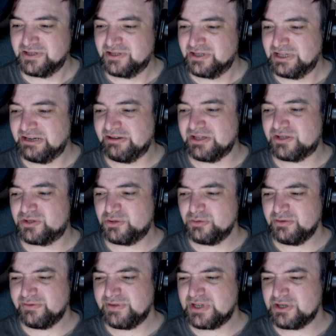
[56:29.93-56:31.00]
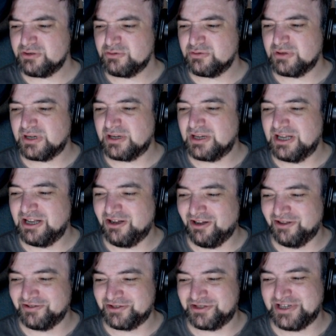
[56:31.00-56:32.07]
Anyway, do a video
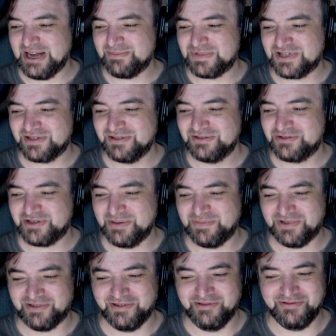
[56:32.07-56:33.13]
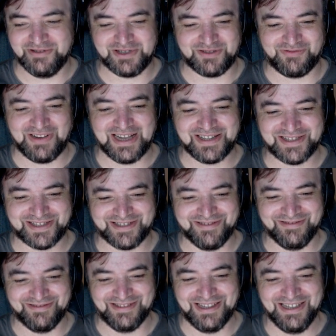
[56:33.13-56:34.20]
on Jeb's trip through this flight school.